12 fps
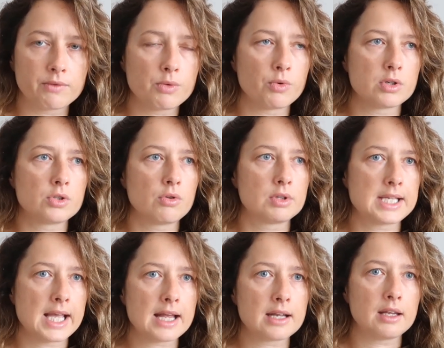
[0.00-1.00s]
If you want to do
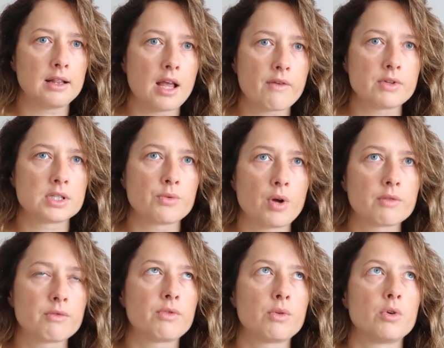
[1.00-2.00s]
10, 11,
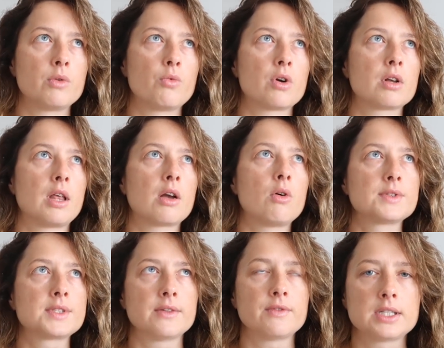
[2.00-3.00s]
12, if you want to work like all
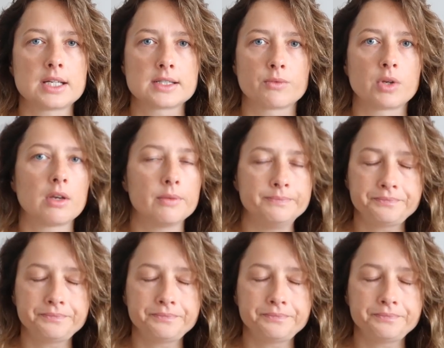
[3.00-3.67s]
7 days a week,